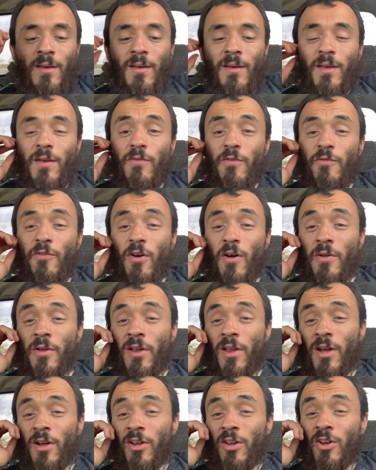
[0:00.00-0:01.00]
If you're following
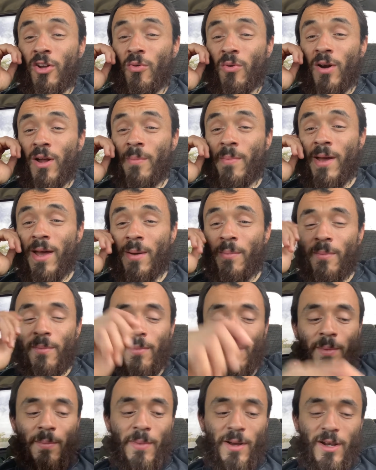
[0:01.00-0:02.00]
along, you know where I'm at.
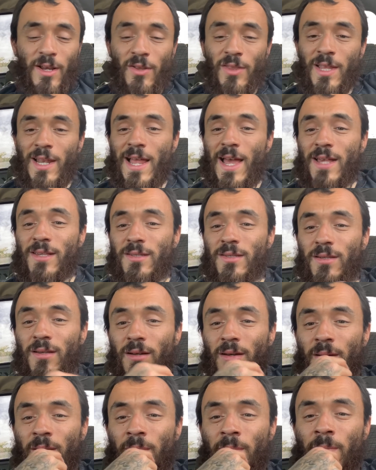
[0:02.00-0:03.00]
I'm like on the last,
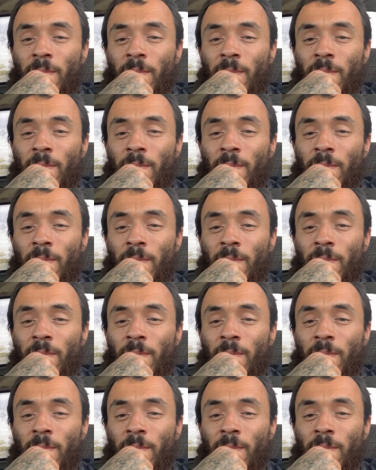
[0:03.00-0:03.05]
uh,